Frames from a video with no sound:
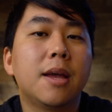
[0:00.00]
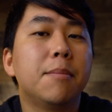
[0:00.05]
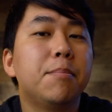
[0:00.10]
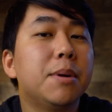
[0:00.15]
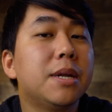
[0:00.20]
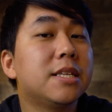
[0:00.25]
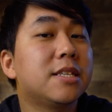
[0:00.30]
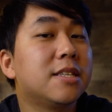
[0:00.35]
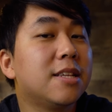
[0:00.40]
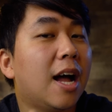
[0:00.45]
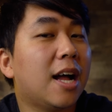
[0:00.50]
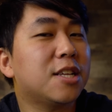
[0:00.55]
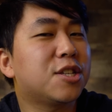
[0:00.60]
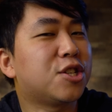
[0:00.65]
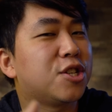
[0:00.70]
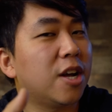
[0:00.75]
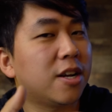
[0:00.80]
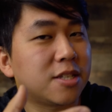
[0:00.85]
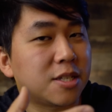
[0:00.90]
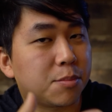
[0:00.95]
But it's not
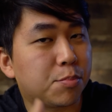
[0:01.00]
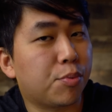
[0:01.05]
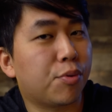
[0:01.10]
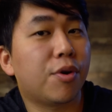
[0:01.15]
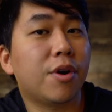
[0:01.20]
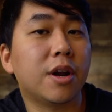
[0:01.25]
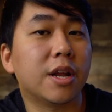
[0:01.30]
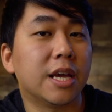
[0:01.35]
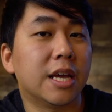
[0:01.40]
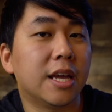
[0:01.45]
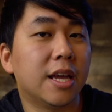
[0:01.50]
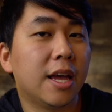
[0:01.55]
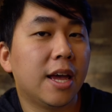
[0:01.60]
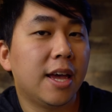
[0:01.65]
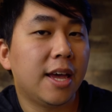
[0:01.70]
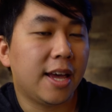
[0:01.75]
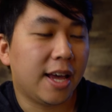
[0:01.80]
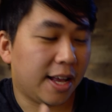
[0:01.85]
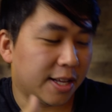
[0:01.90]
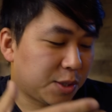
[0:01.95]
just pretty.
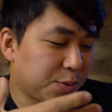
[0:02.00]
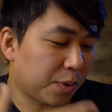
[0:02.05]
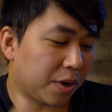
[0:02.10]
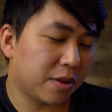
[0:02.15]
It's one